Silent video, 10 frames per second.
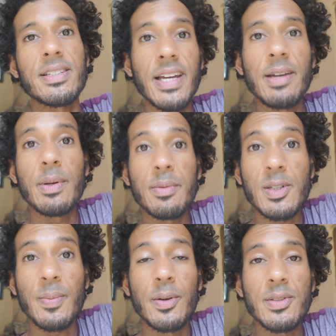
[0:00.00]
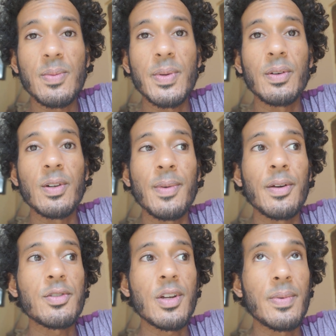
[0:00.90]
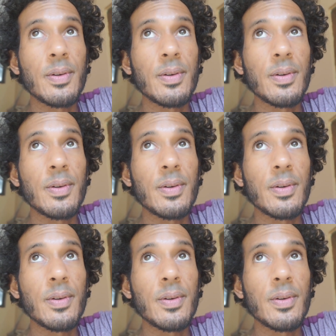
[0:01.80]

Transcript: Today we were supposed to be on a boat trip.